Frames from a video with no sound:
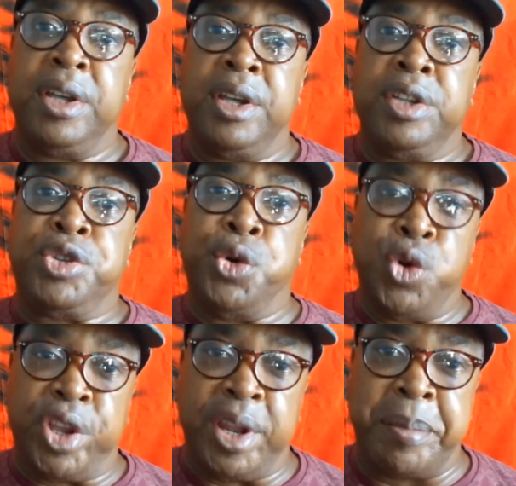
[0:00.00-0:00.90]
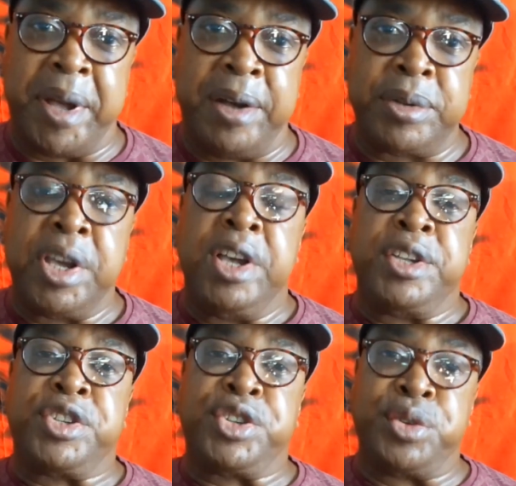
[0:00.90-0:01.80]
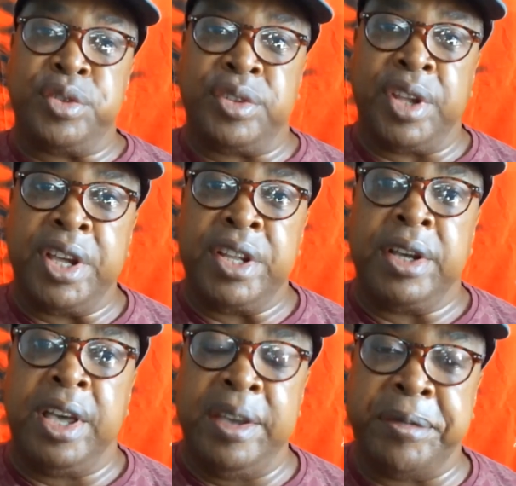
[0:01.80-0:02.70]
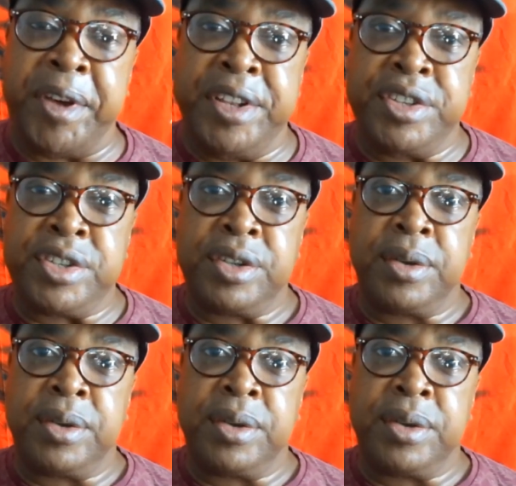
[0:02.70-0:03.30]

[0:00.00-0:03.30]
talking about certain events.